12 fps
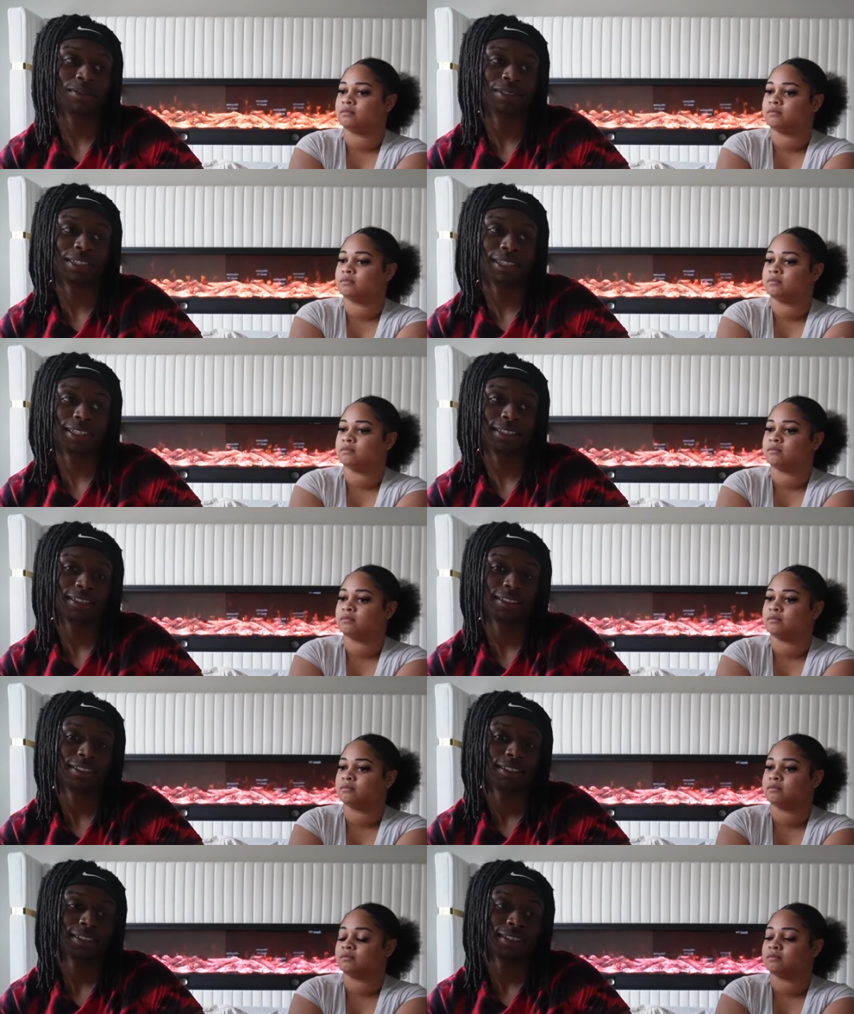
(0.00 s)
Speaker 1: was like
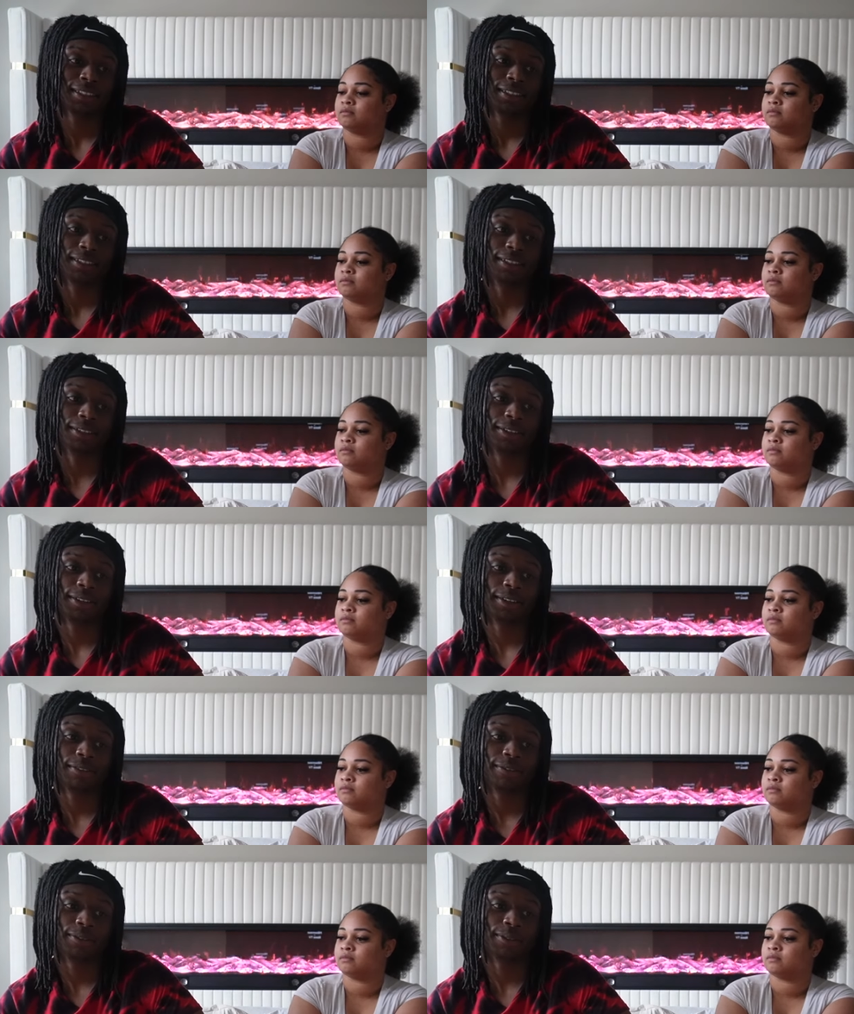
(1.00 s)

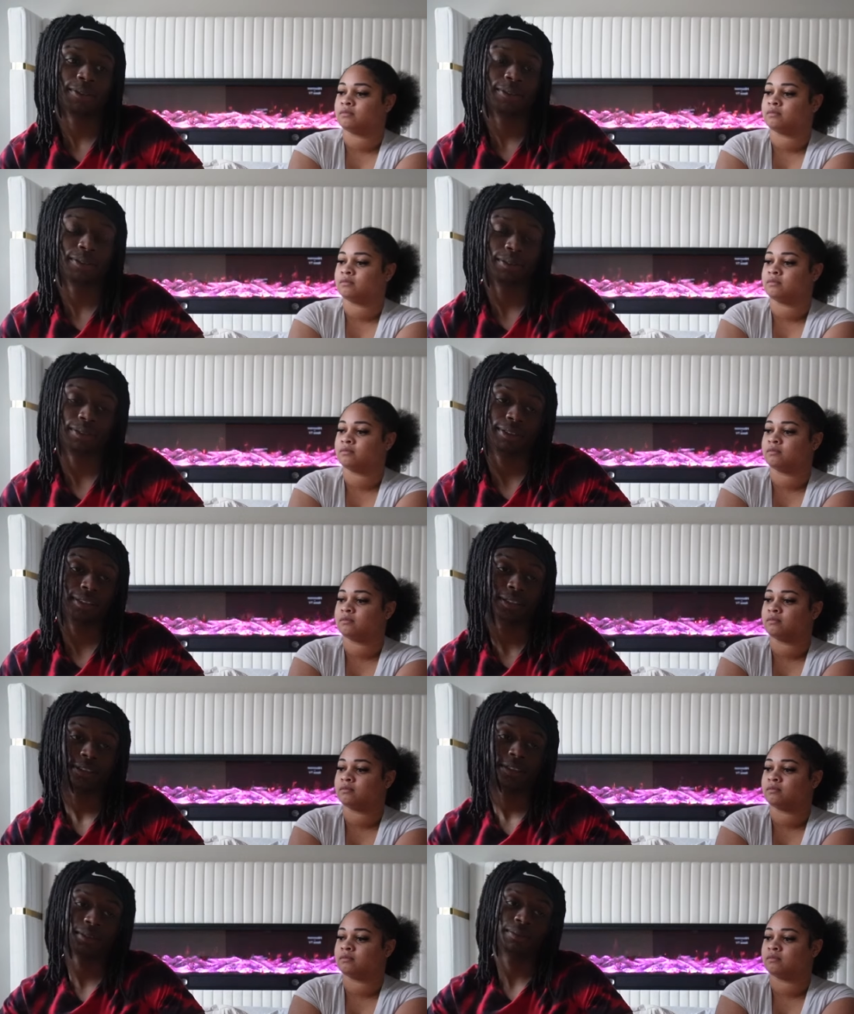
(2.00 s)
uncalled for, or
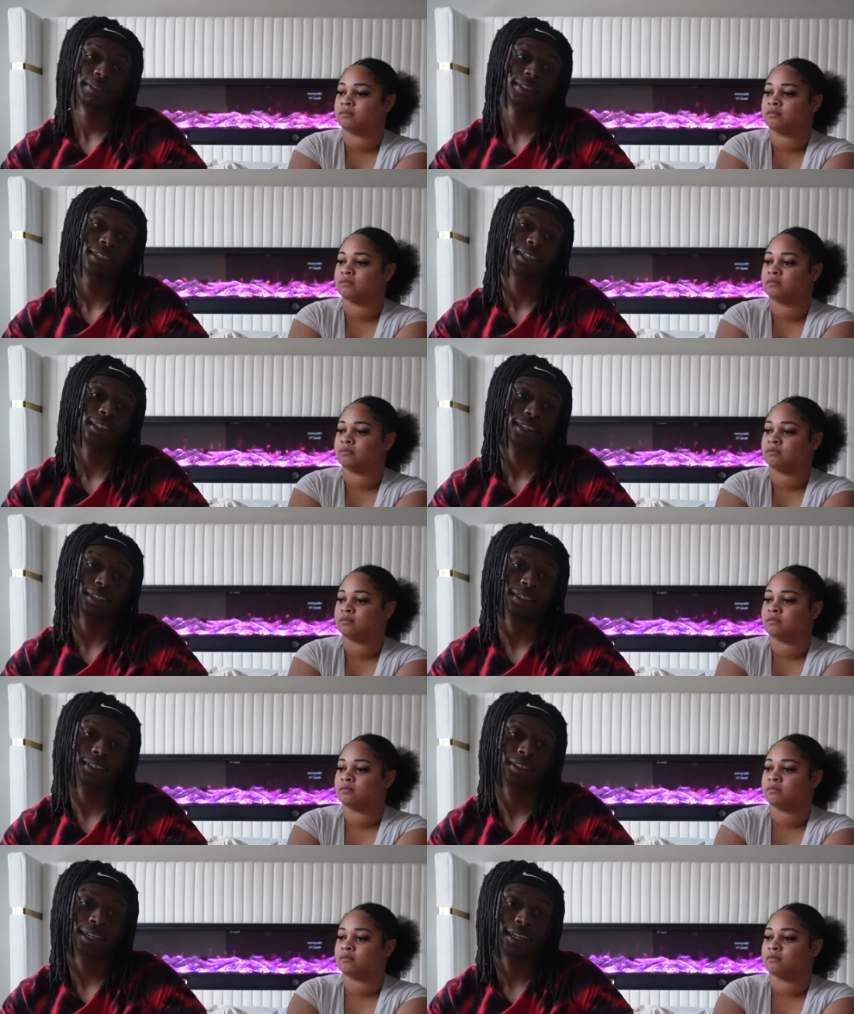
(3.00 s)
you know what I'm saying,
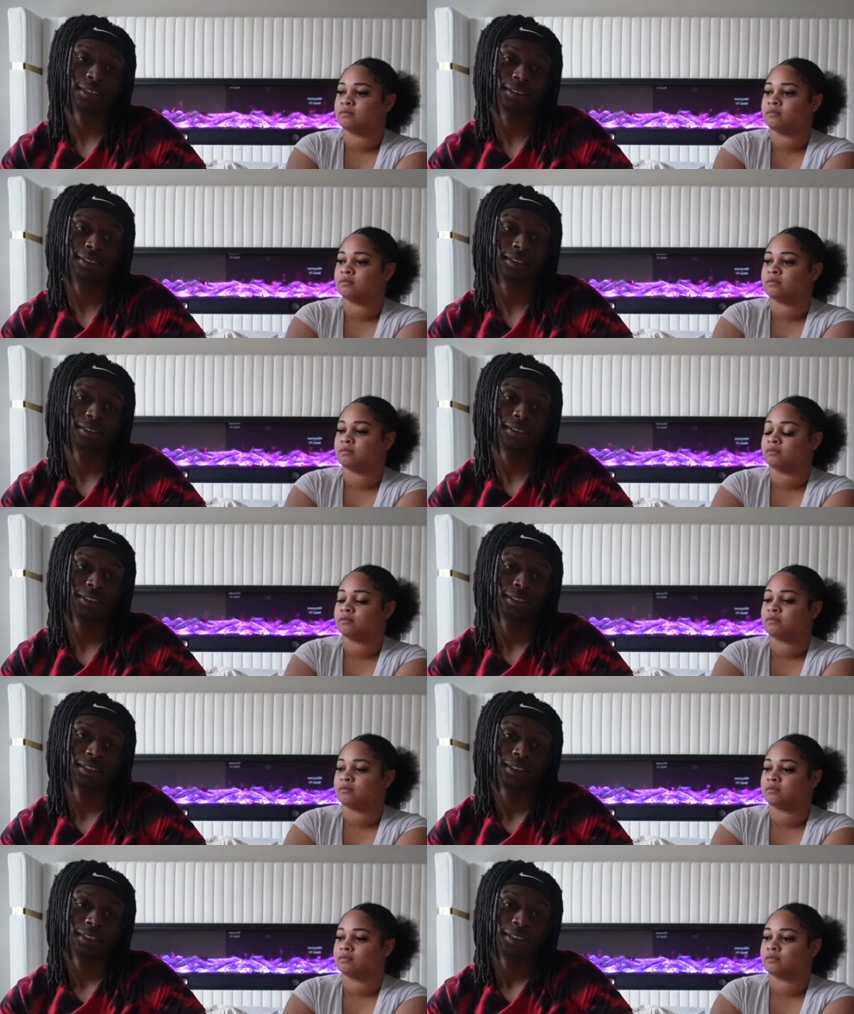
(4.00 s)
like kind of
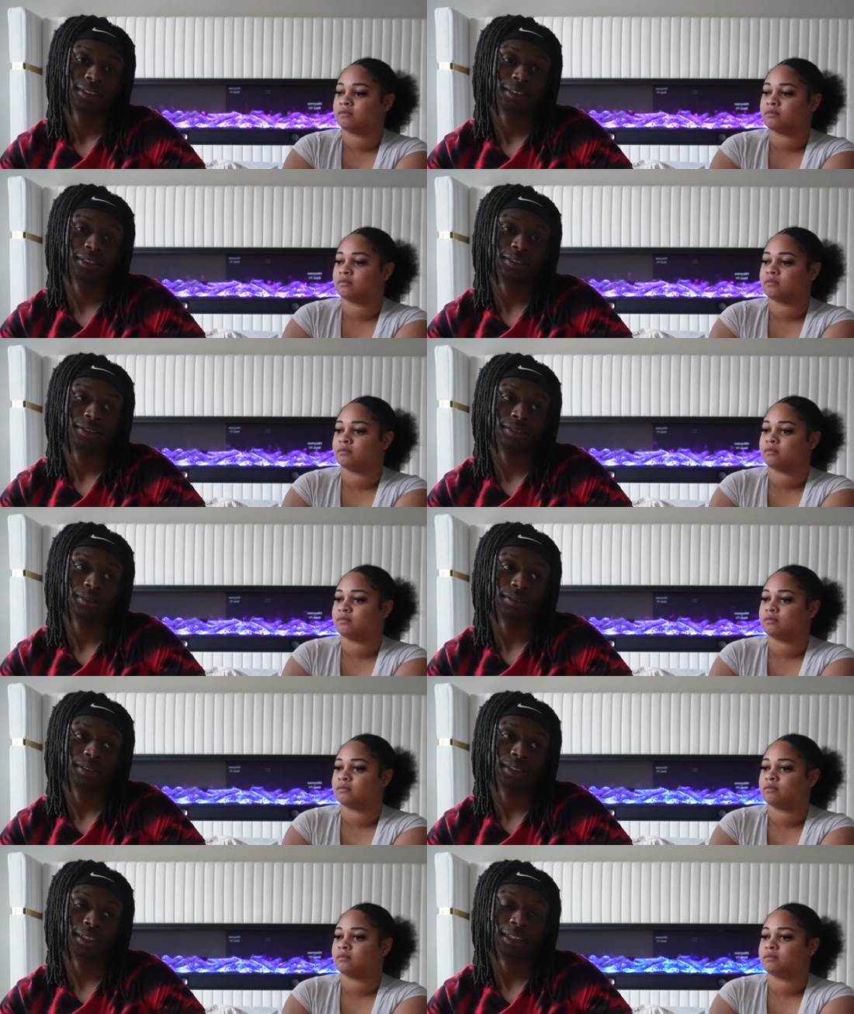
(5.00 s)
just
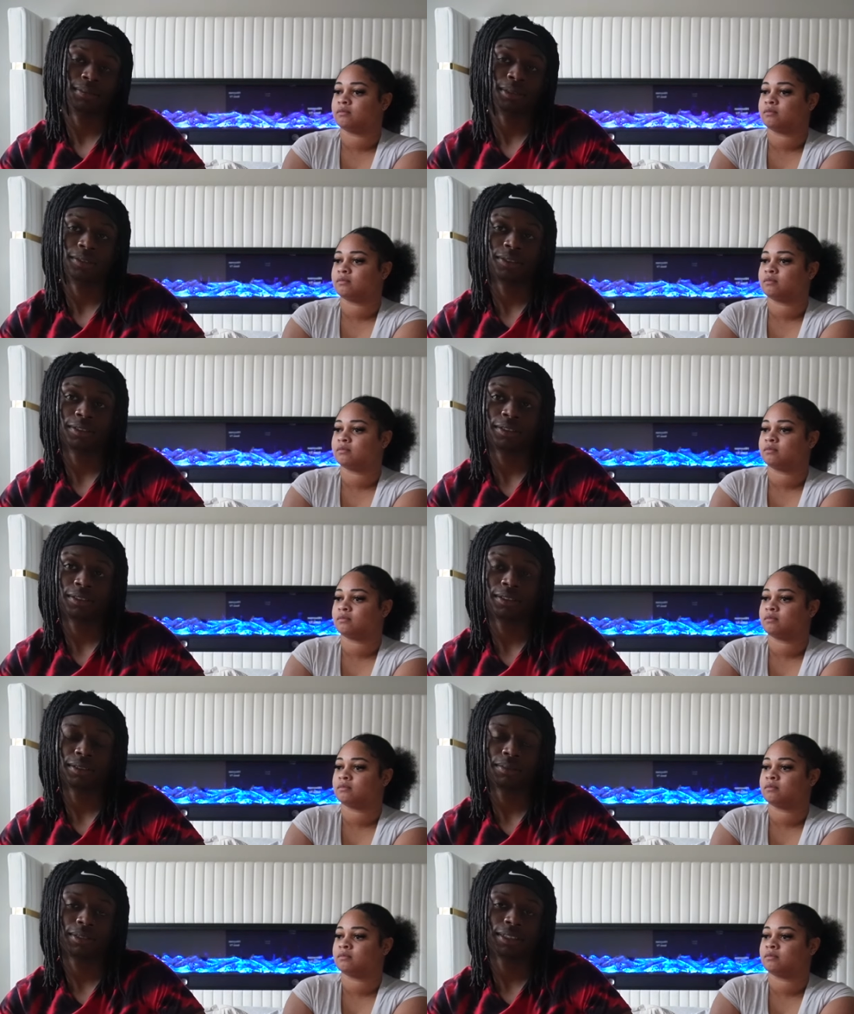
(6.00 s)
dead be wrong, You
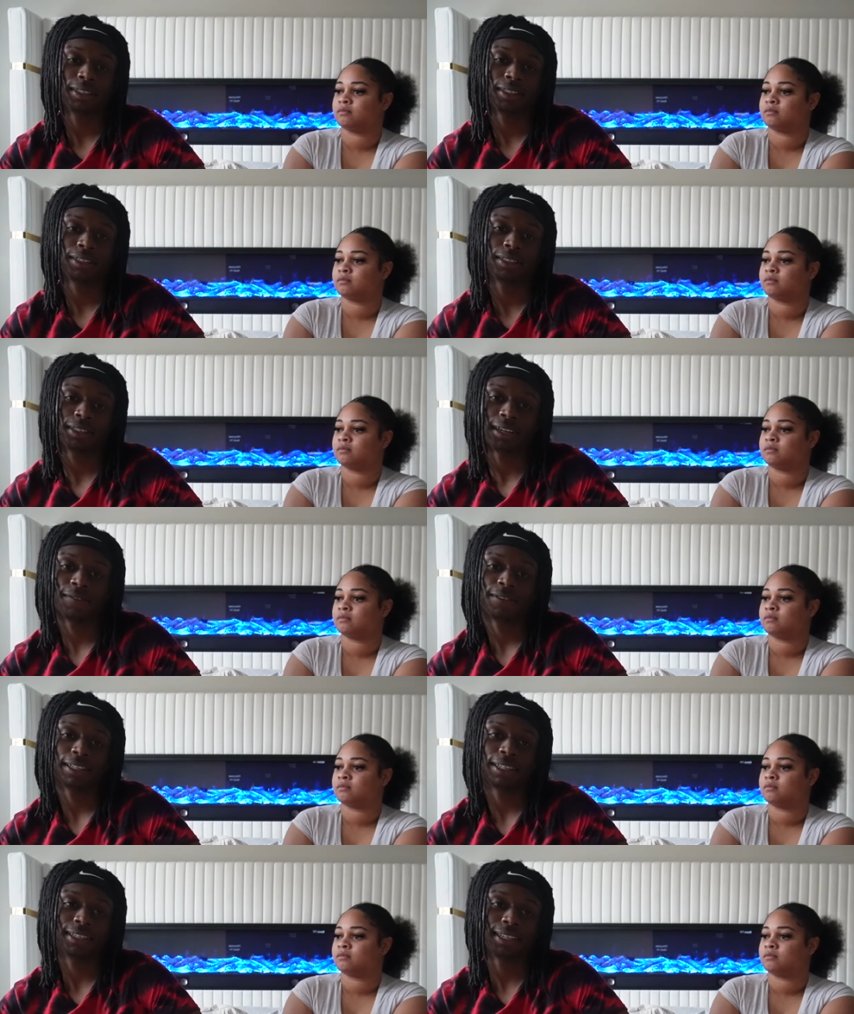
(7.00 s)
know what I'm saying? I
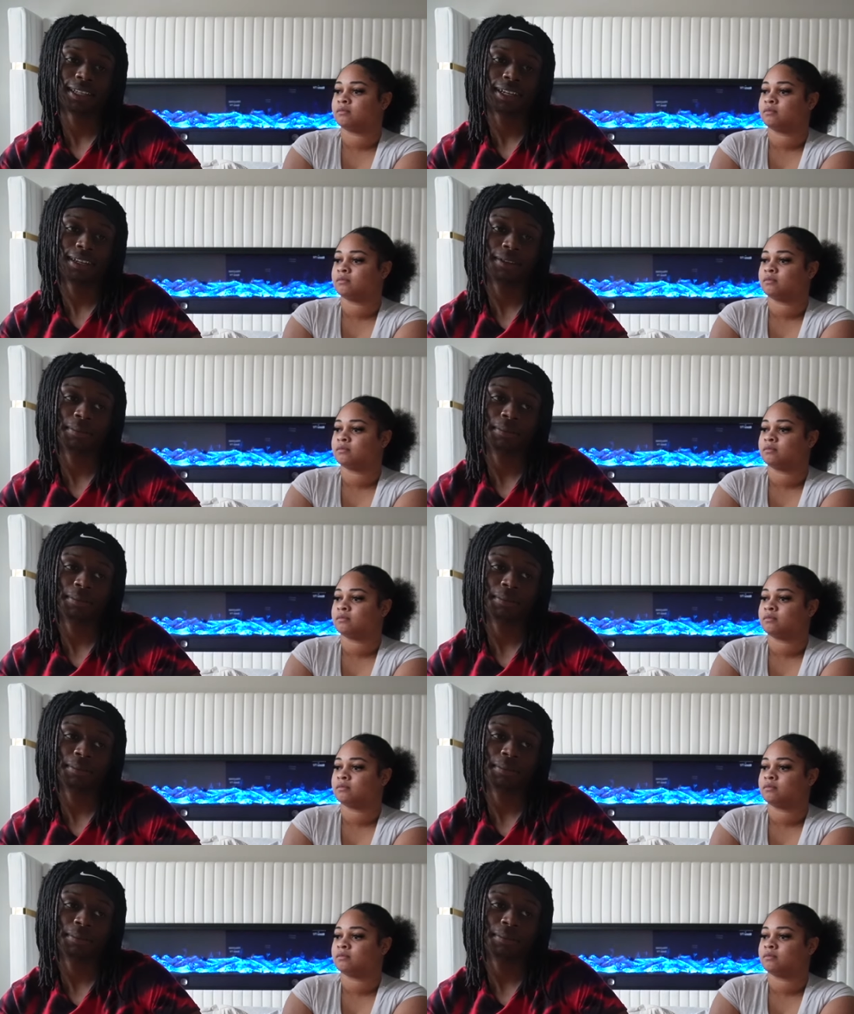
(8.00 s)
feel like that kind